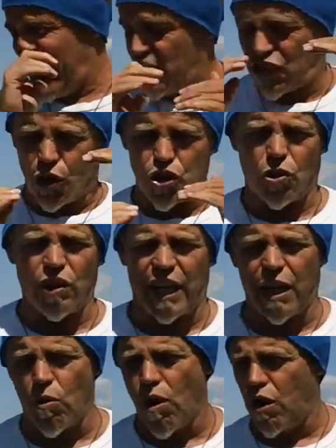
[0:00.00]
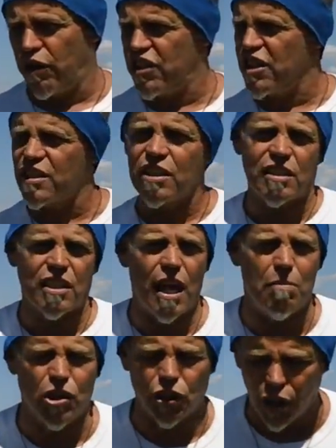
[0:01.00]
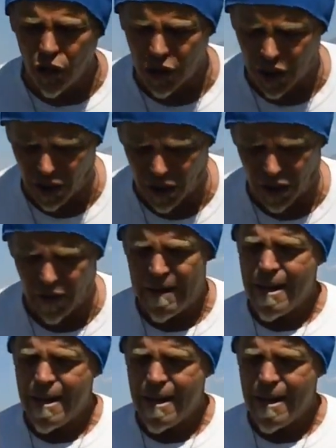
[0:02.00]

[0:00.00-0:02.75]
Social inequalities. It's the same with nuclear.